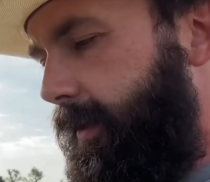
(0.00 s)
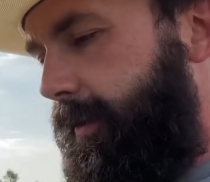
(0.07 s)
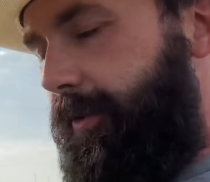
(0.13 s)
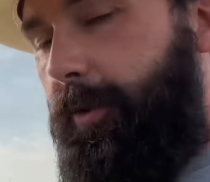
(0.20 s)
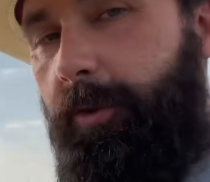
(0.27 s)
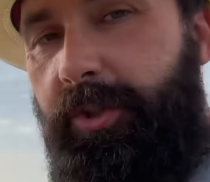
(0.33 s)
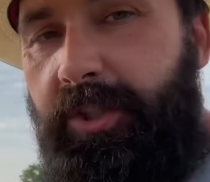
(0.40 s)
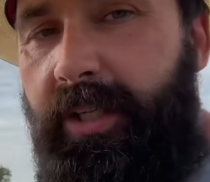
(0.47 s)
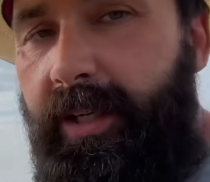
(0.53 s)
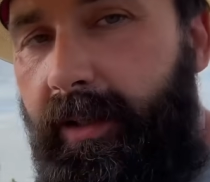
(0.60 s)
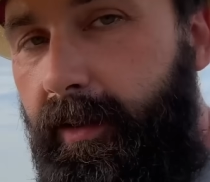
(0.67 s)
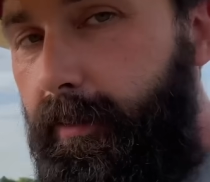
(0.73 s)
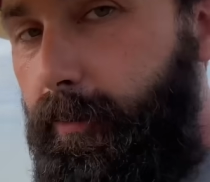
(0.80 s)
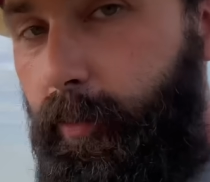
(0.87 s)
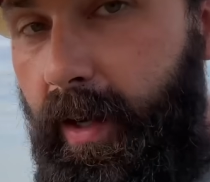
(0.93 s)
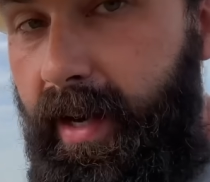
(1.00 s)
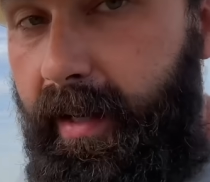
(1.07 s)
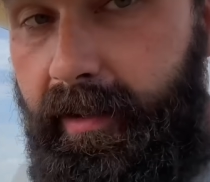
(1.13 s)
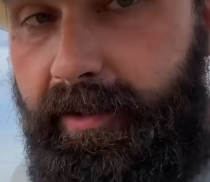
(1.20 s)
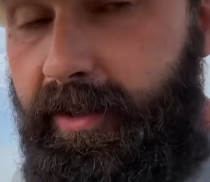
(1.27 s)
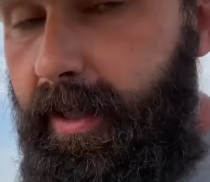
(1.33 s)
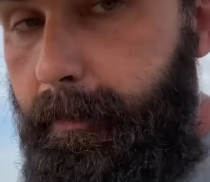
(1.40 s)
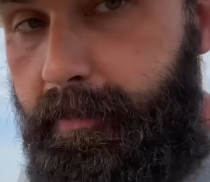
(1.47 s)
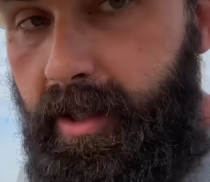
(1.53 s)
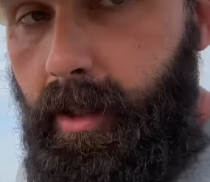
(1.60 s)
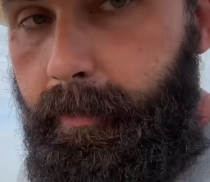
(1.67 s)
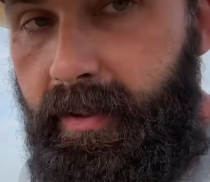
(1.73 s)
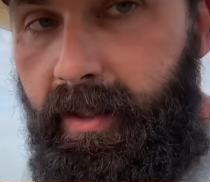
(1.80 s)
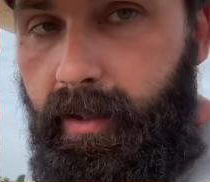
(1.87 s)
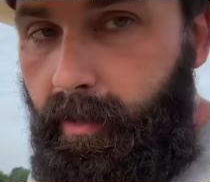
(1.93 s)
So she, Rae, zipped
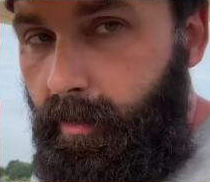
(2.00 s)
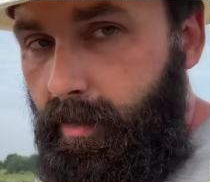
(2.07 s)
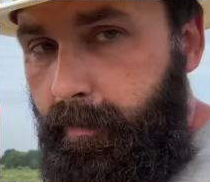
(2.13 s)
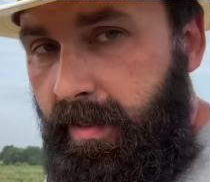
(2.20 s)
up here.